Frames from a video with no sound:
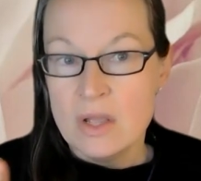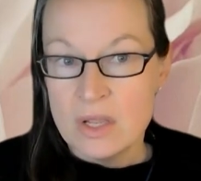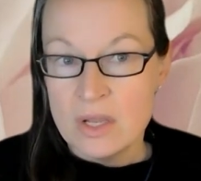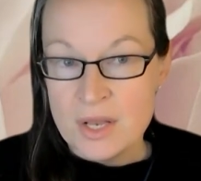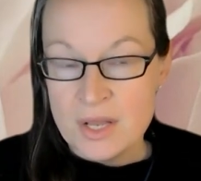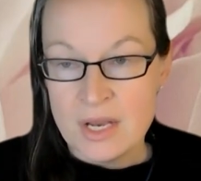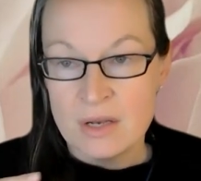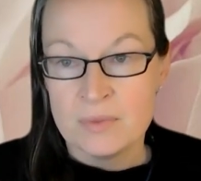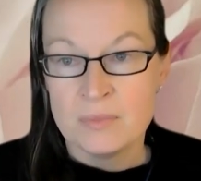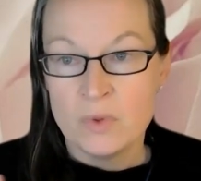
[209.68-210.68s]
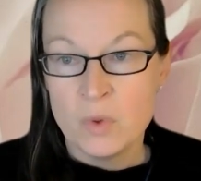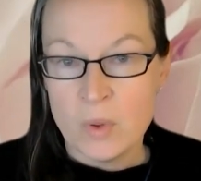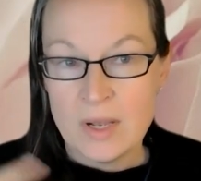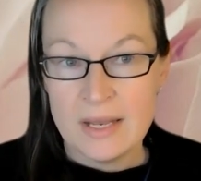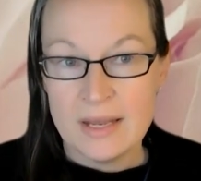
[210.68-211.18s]
and then
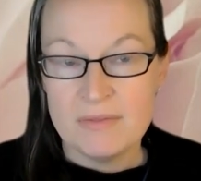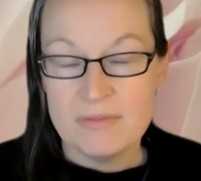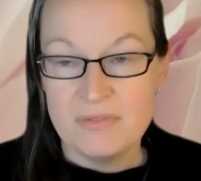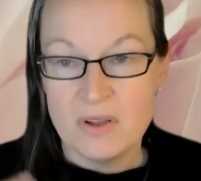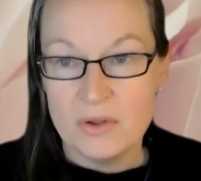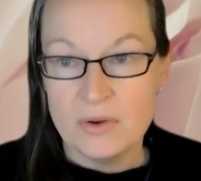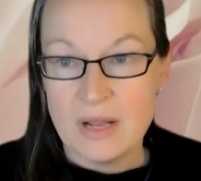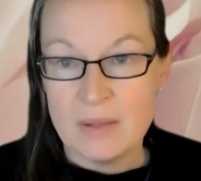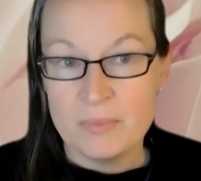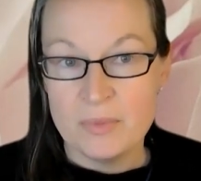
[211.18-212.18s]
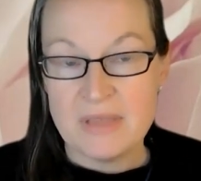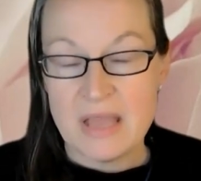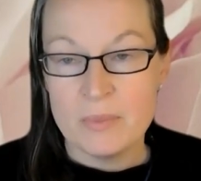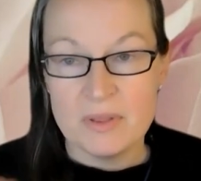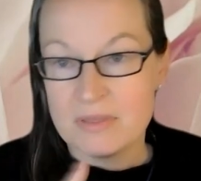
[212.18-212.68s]
quickly followed up with
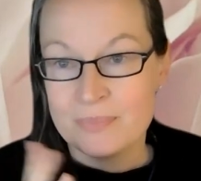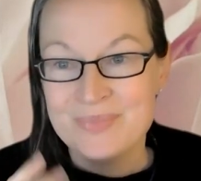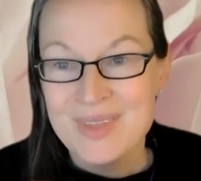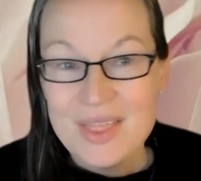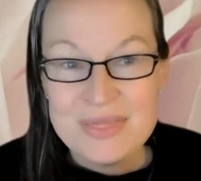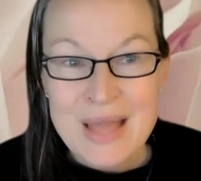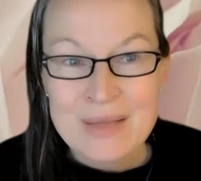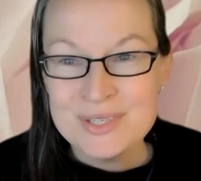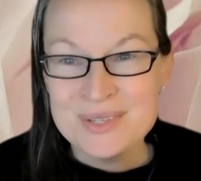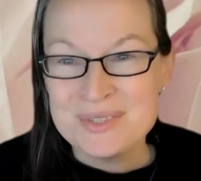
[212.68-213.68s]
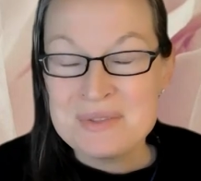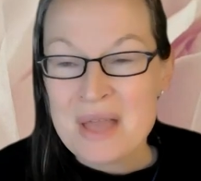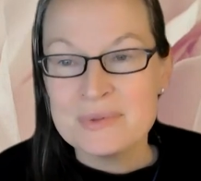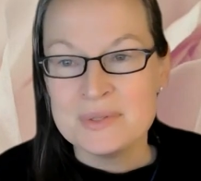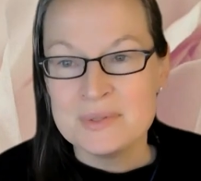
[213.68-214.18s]
that with thousands and
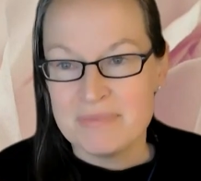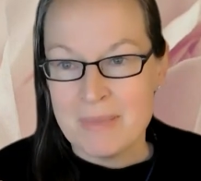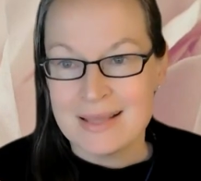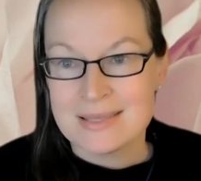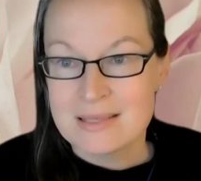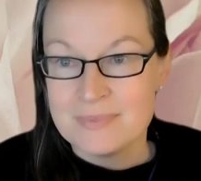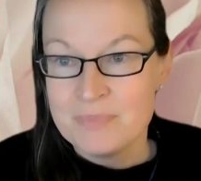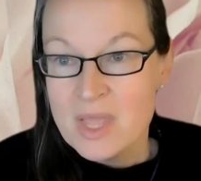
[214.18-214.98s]
thousands of masks.